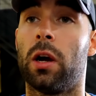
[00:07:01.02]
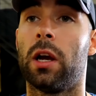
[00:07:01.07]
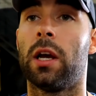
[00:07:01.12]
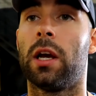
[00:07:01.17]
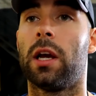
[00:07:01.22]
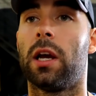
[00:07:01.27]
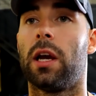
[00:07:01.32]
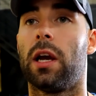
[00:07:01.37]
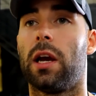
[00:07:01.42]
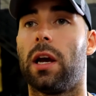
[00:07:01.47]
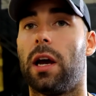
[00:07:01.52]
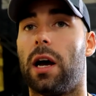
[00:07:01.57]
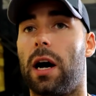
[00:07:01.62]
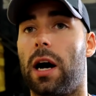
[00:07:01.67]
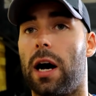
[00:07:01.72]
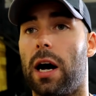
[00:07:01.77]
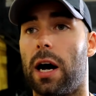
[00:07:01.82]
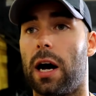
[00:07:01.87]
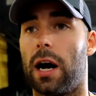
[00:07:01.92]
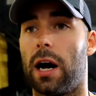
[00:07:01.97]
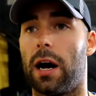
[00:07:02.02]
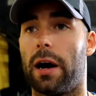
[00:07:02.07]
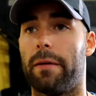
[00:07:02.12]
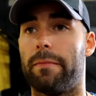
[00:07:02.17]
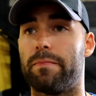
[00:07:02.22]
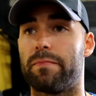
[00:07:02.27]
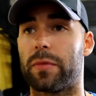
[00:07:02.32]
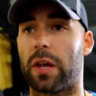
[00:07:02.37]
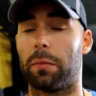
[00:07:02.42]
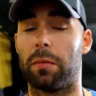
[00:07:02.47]

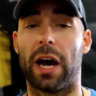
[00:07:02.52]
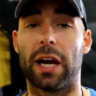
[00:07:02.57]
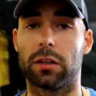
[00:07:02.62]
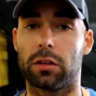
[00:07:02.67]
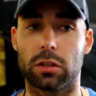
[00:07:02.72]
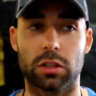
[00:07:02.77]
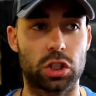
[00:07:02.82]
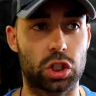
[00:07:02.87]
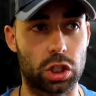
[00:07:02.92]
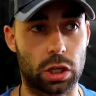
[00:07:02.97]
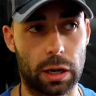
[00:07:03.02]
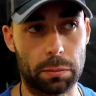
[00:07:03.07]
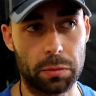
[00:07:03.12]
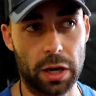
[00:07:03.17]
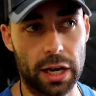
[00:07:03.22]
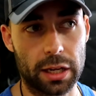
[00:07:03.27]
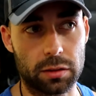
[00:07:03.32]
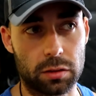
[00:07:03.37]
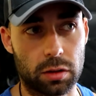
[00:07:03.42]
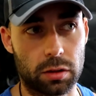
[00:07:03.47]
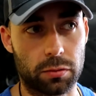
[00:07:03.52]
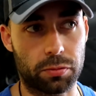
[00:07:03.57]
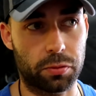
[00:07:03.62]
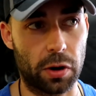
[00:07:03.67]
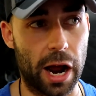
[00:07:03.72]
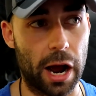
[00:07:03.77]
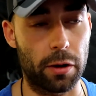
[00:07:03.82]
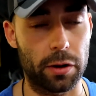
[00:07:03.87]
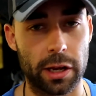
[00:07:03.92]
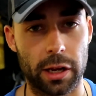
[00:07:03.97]
I'm not
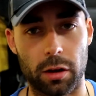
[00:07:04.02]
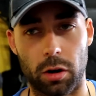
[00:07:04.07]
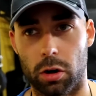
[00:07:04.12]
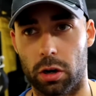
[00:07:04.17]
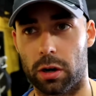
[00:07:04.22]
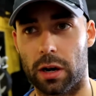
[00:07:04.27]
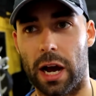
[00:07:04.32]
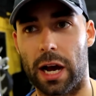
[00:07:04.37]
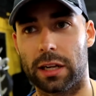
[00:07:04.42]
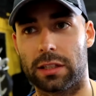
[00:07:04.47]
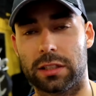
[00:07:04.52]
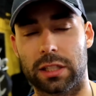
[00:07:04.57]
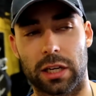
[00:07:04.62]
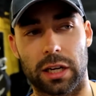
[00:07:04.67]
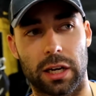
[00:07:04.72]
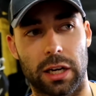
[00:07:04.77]
frowning or not